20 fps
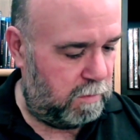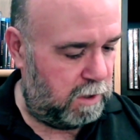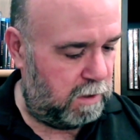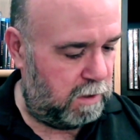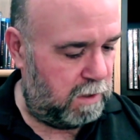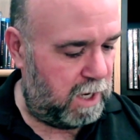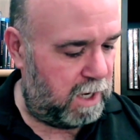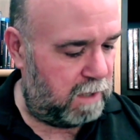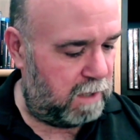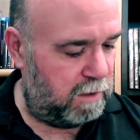
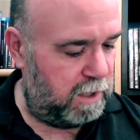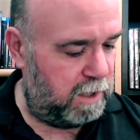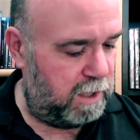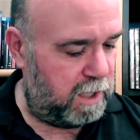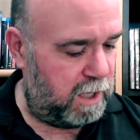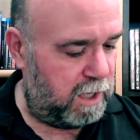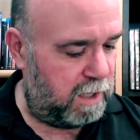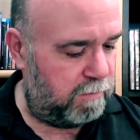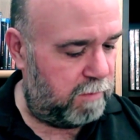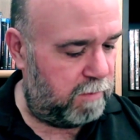yeah,
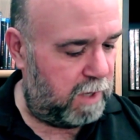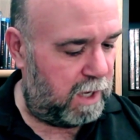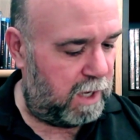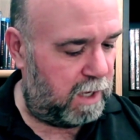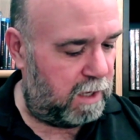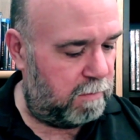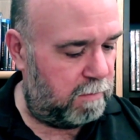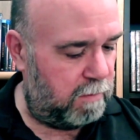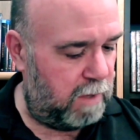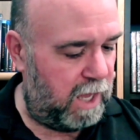Lena
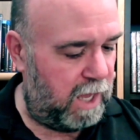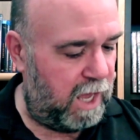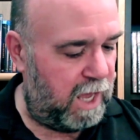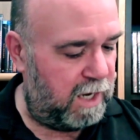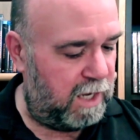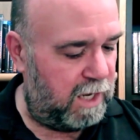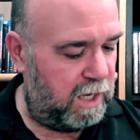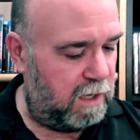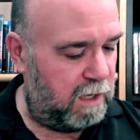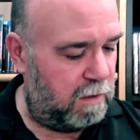
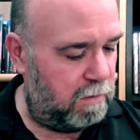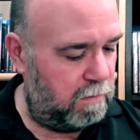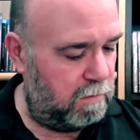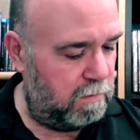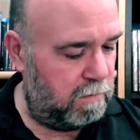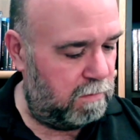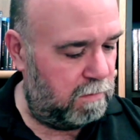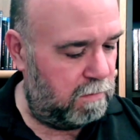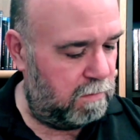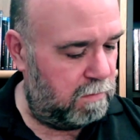Headey,
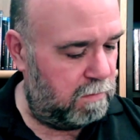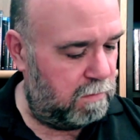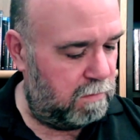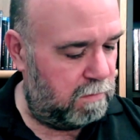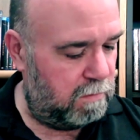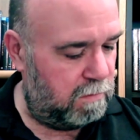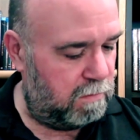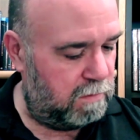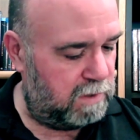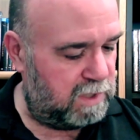
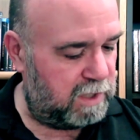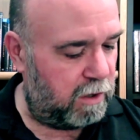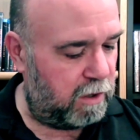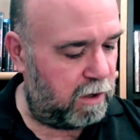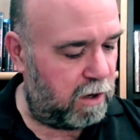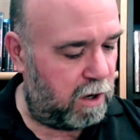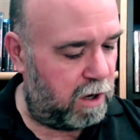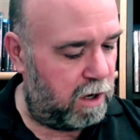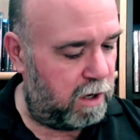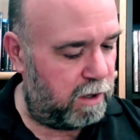Sarah
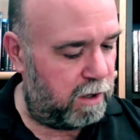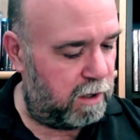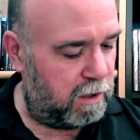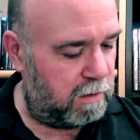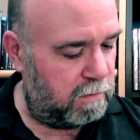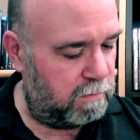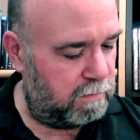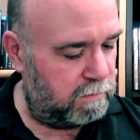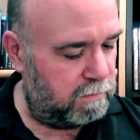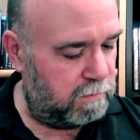
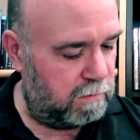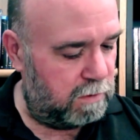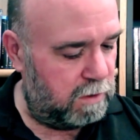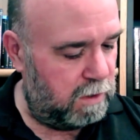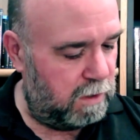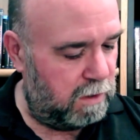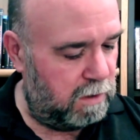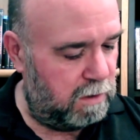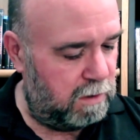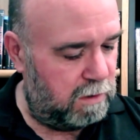Connor,
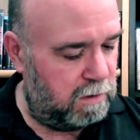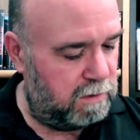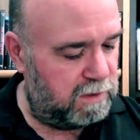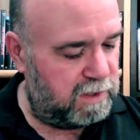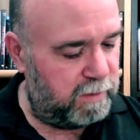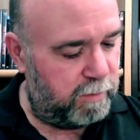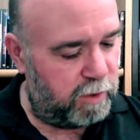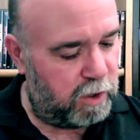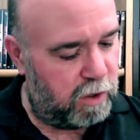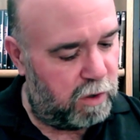
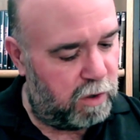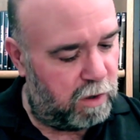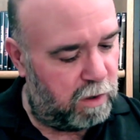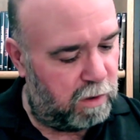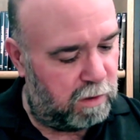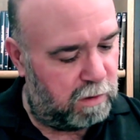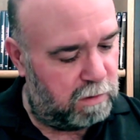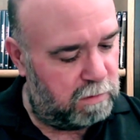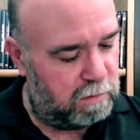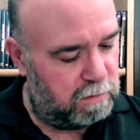Summer
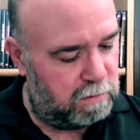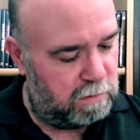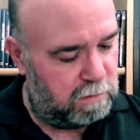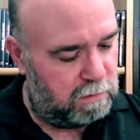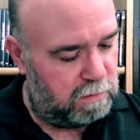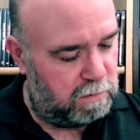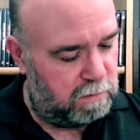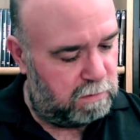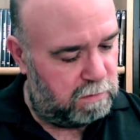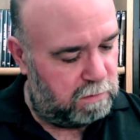Gall,
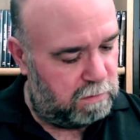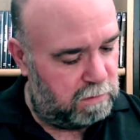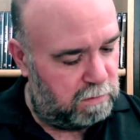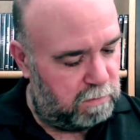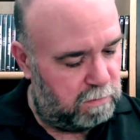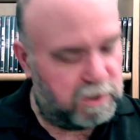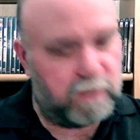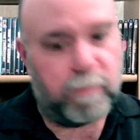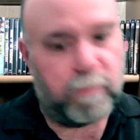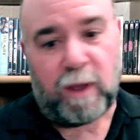
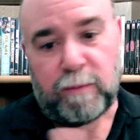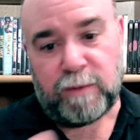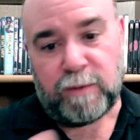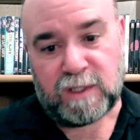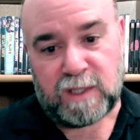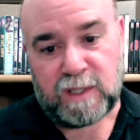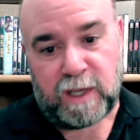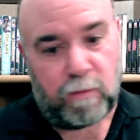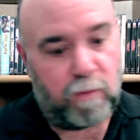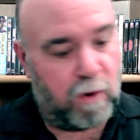which I might be
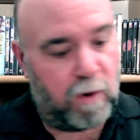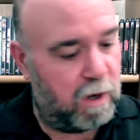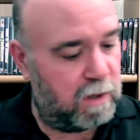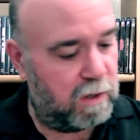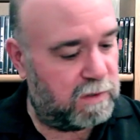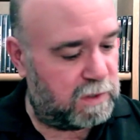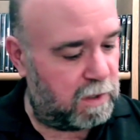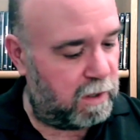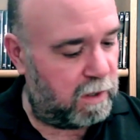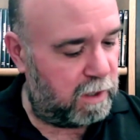saying
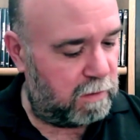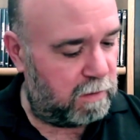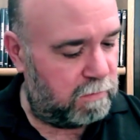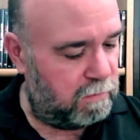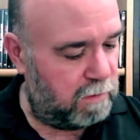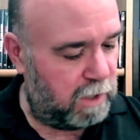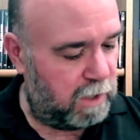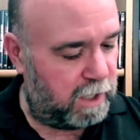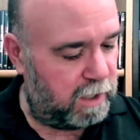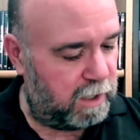wrong, sorry,
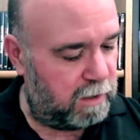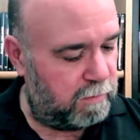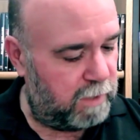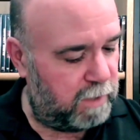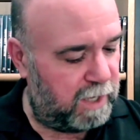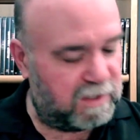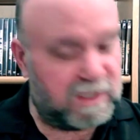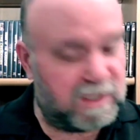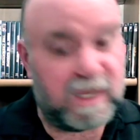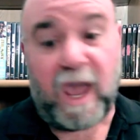
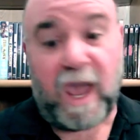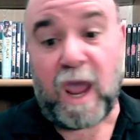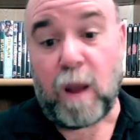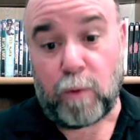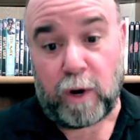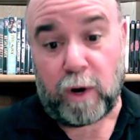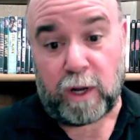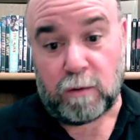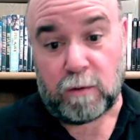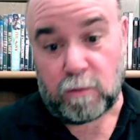as
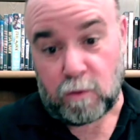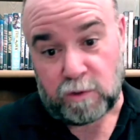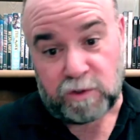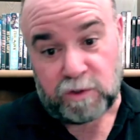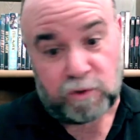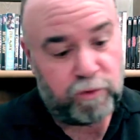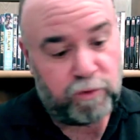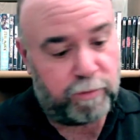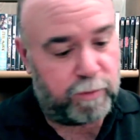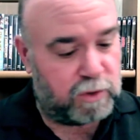Cameron, of
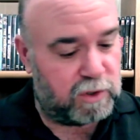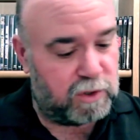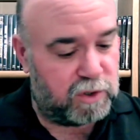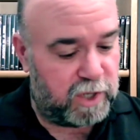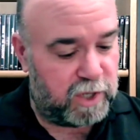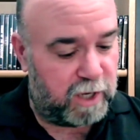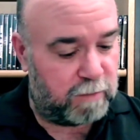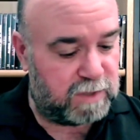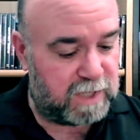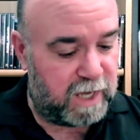course, tribute to
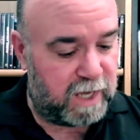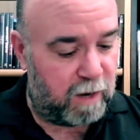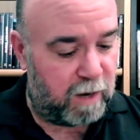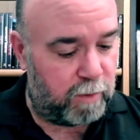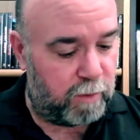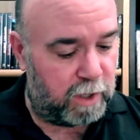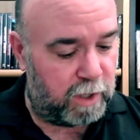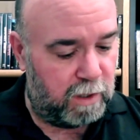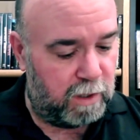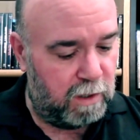James
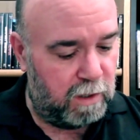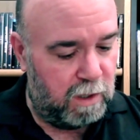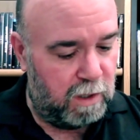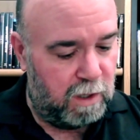Cameron.